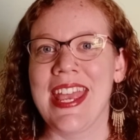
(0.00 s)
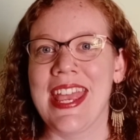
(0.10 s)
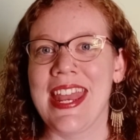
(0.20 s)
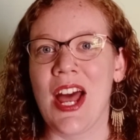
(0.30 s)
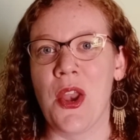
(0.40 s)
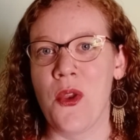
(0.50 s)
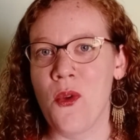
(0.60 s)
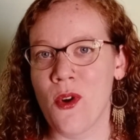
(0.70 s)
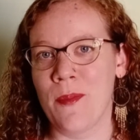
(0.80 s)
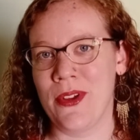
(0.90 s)
in a
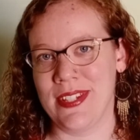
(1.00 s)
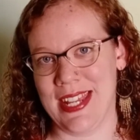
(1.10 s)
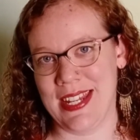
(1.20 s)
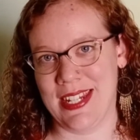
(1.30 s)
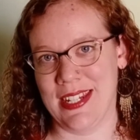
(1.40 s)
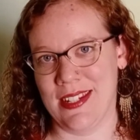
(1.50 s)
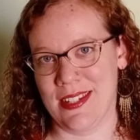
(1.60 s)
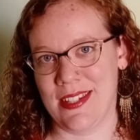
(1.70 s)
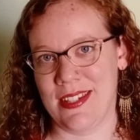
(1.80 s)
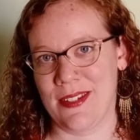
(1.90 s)
normal
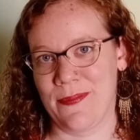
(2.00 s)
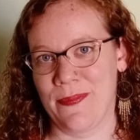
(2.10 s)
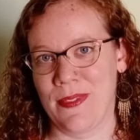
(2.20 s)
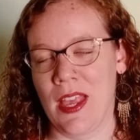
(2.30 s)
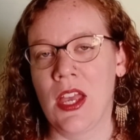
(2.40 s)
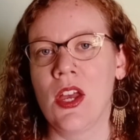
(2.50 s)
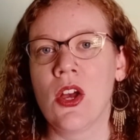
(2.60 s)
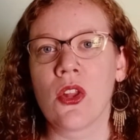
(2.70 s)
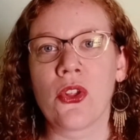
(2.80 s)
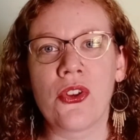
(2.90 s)
sentence.
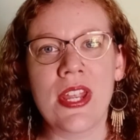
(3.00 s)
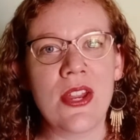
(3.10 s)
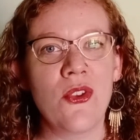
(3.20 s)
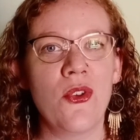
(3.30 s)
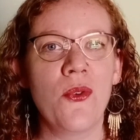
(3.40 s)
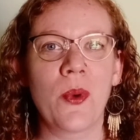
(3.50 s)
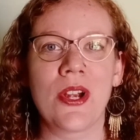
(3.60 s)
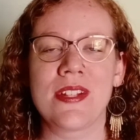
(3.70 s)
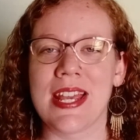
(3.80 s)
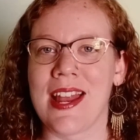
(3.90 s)
Learning new
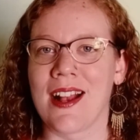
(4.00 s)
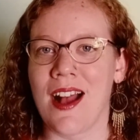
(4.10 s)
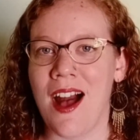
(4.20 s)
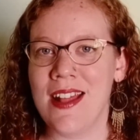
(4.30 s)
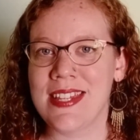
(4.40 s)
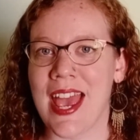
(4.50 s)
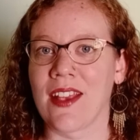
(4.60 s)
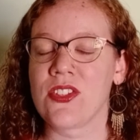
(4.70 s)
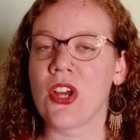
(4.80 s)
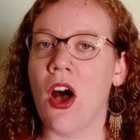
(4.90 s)
words in a
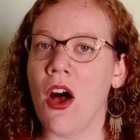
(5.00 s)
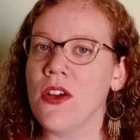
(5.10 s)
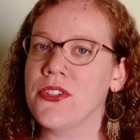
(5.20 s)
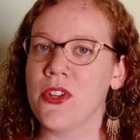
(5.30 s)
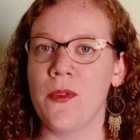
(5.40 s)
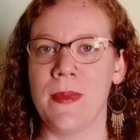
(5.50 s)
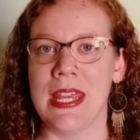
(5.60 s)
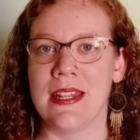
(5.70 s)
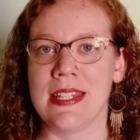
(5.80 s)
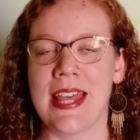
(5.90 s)
context also
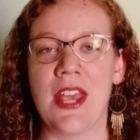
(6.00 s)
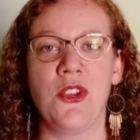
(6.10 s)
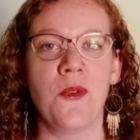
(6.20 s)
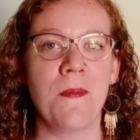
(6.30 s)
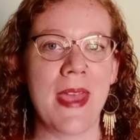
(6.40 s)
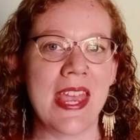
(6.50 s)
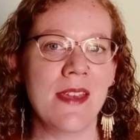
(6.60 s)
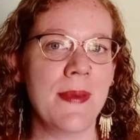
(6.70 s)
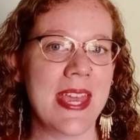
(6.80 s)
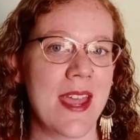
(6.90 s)
means that you may
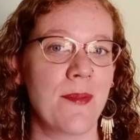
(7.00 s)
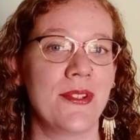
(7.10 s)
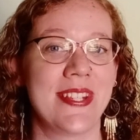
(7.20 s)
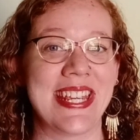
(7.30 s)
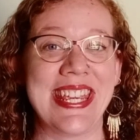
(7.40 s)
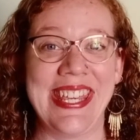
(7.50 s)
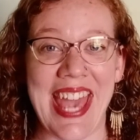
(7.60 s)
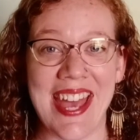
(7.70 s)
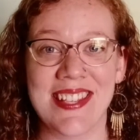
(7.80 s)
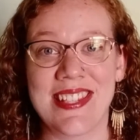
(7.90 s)
be able to
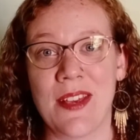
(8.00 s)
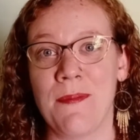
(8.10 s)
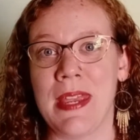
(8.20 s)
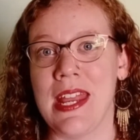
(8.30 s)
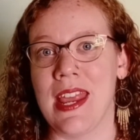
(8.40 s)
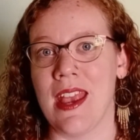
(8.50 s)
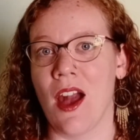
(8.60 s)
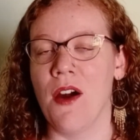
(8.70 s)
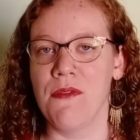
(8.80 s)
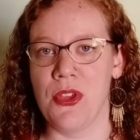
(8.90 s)
guess the meaning
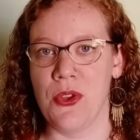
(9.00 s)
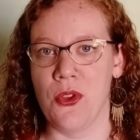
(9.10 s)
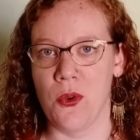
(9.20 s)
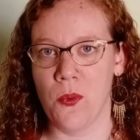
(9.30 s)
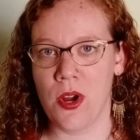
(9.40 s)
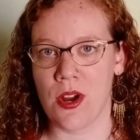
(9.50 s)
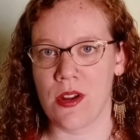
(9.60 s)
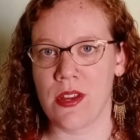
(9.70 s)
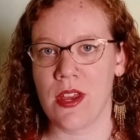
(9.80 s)
of the new word.